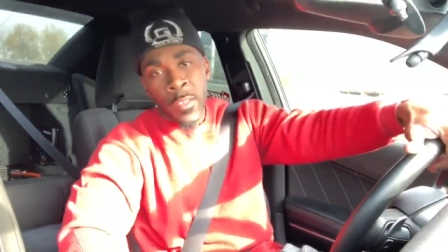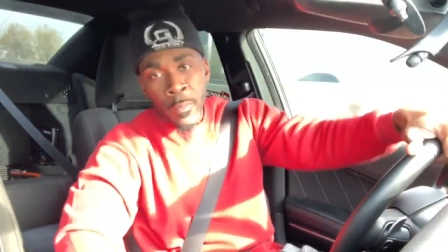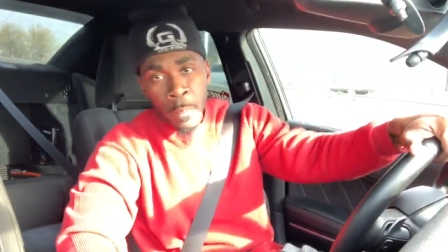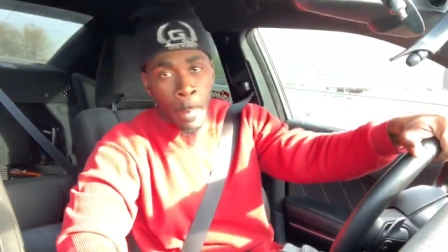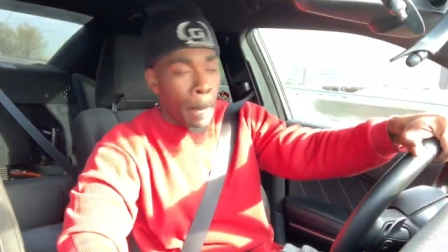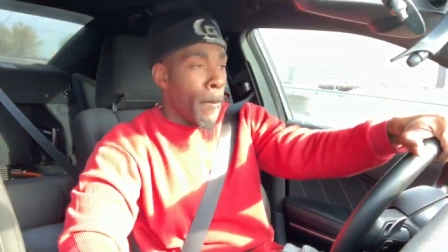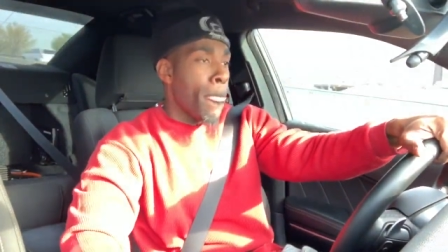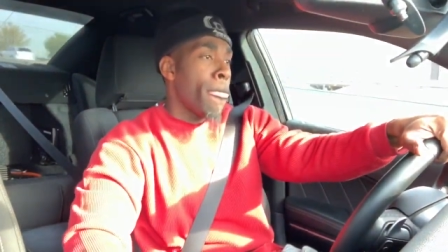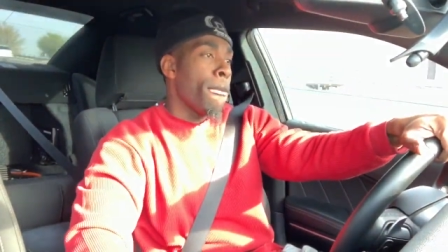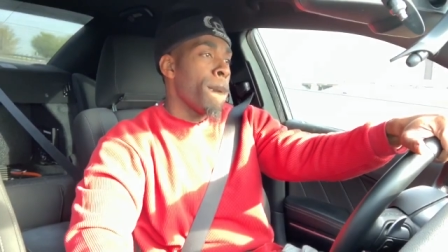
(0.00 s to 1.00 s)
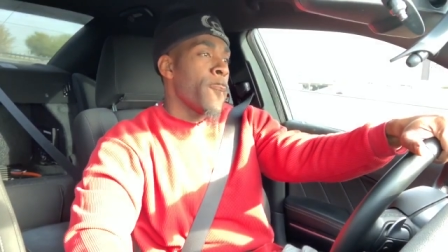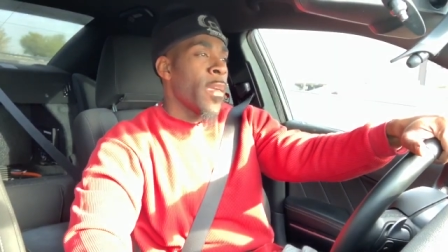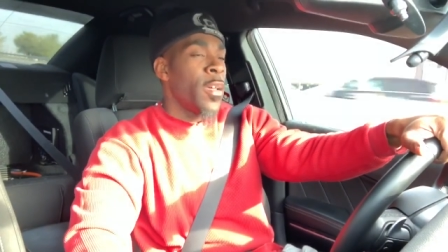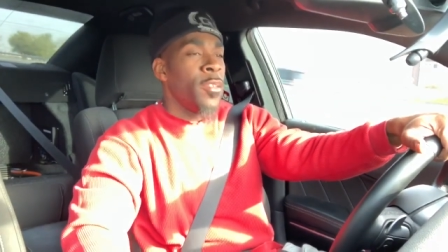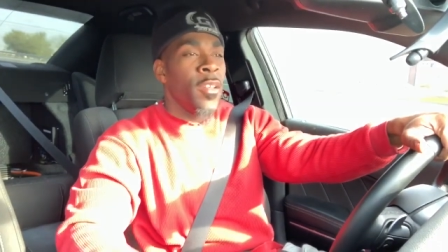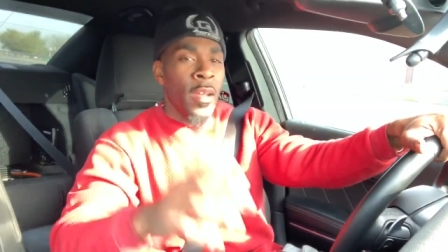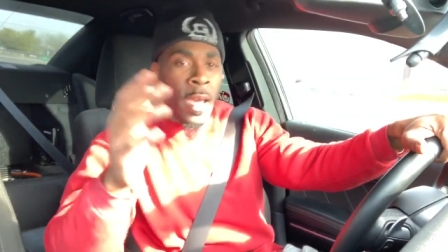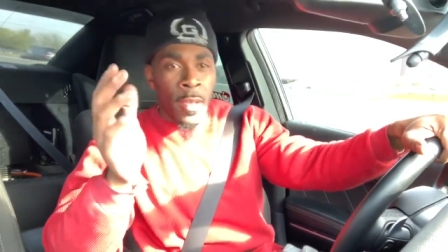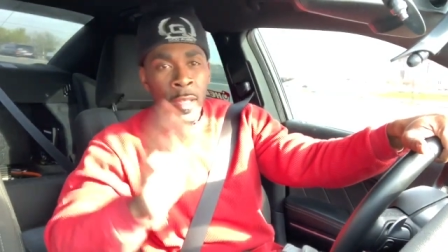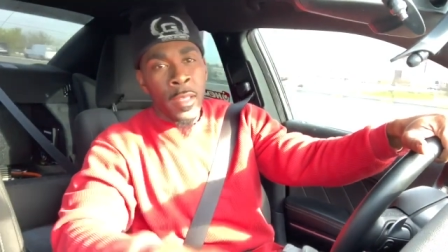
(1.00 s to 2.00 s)
I done done
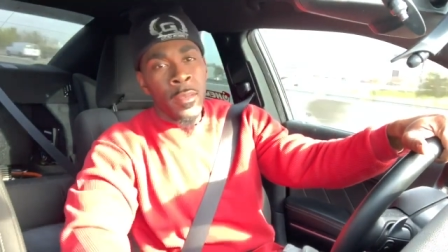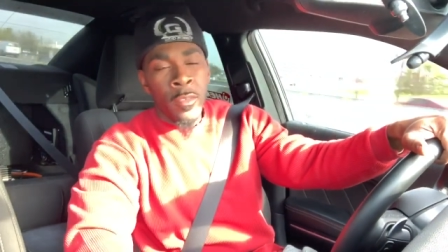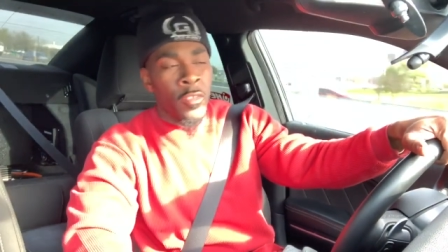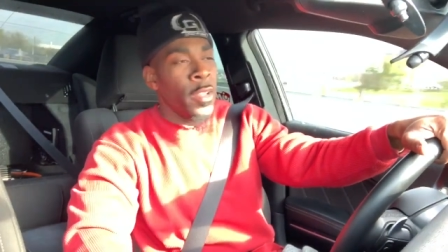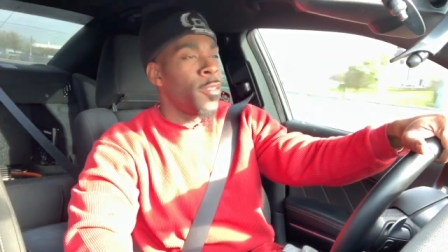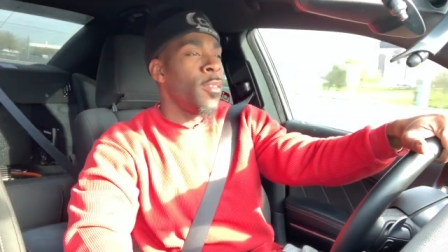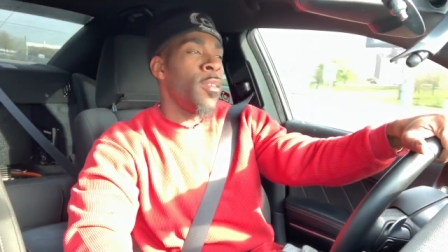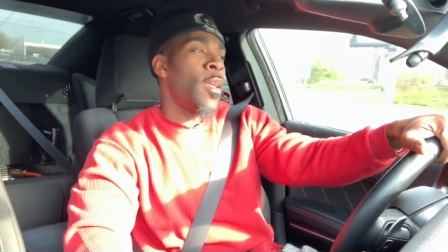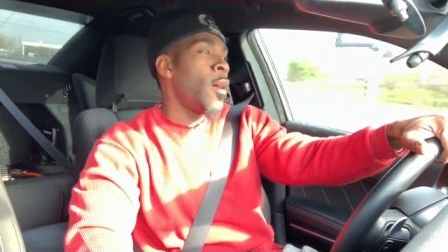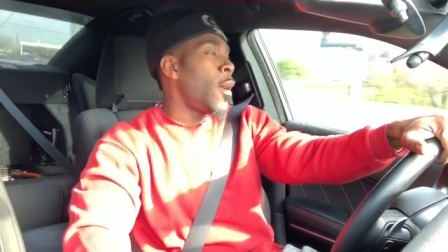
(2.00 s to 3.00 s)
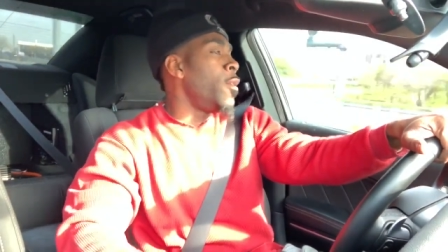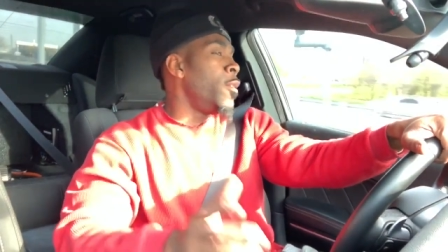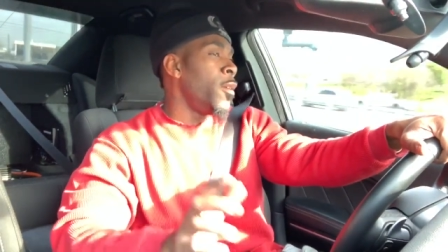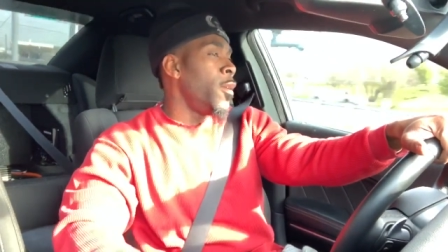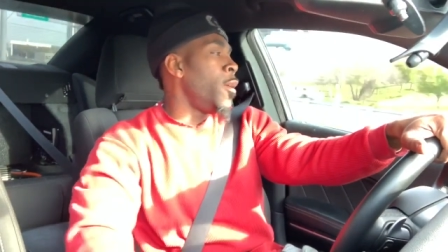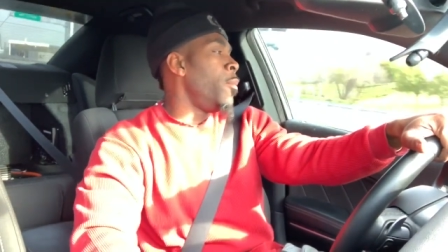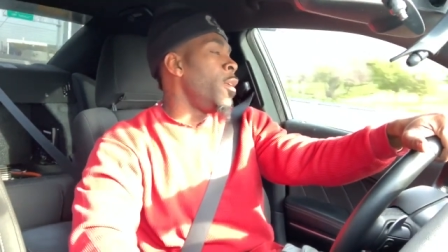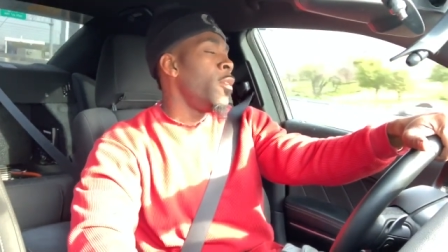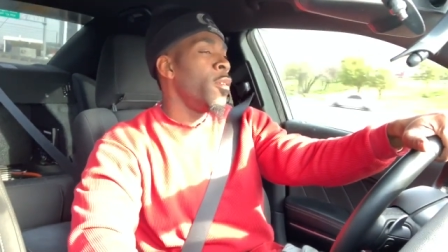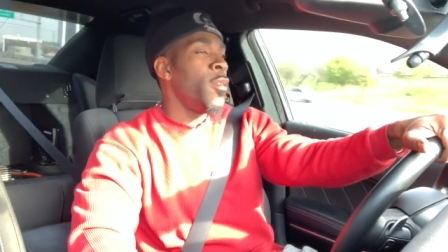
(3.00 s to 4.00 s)
all this dressing, and I, I done that,
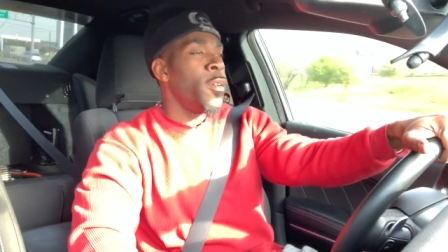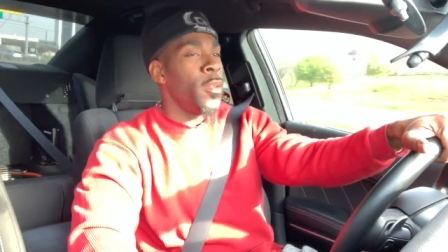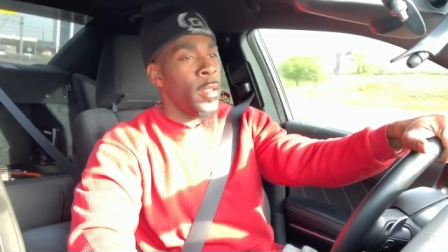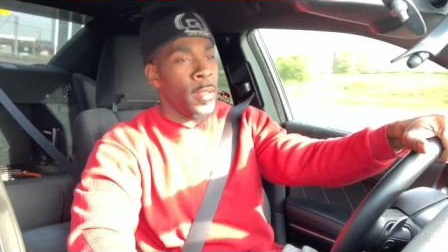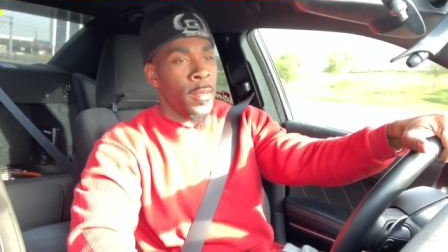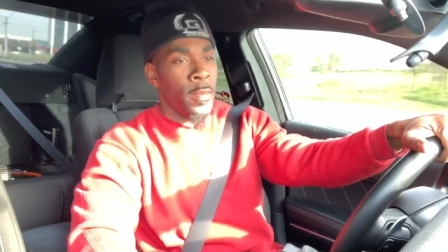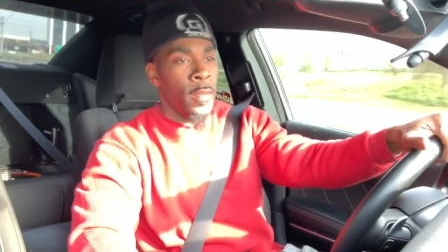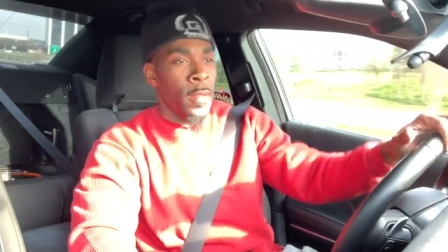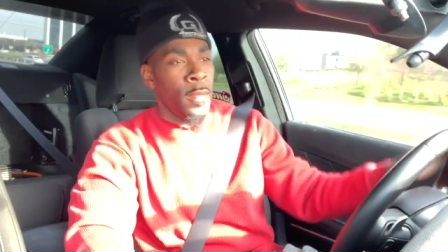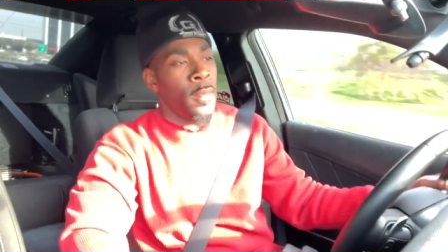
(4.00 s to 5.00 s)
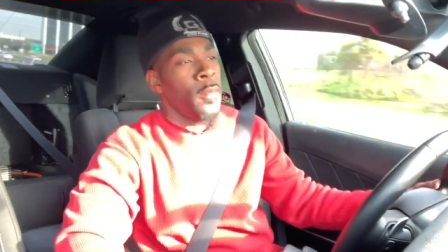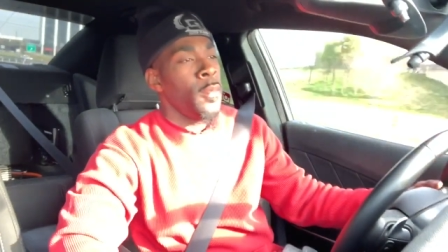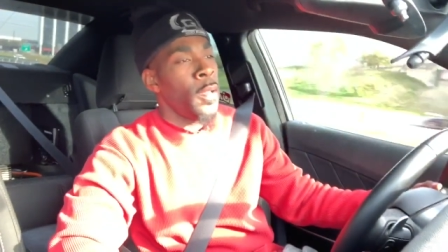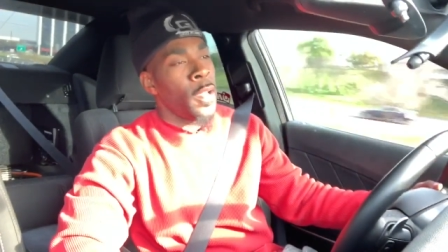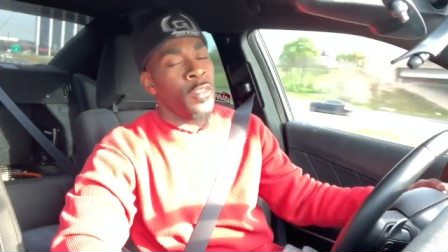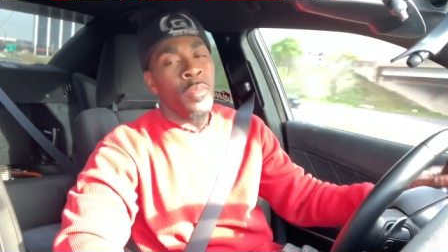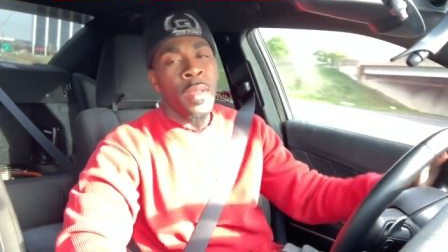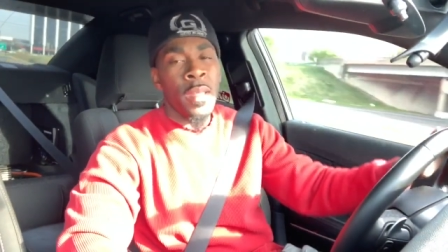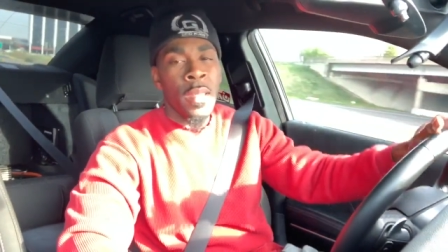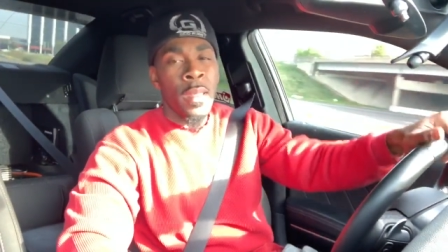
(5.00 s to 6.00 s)
been there, done that. I got too
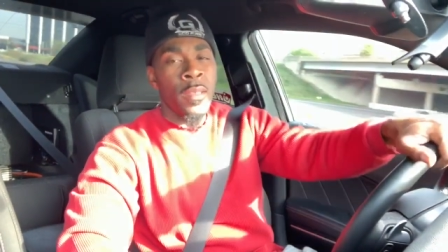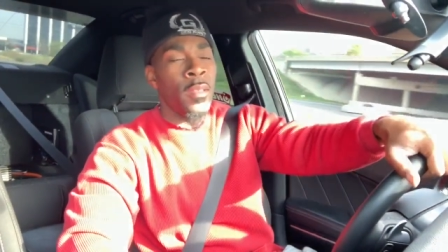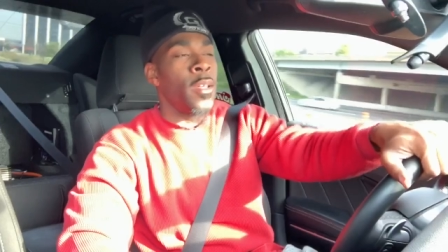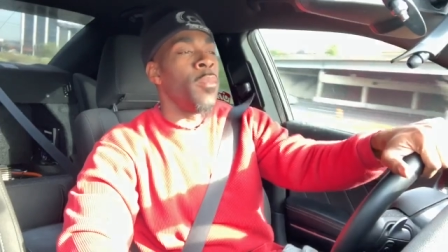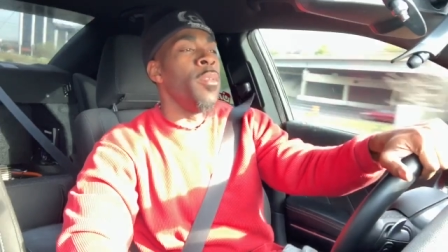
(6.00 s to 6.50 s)
many kids now.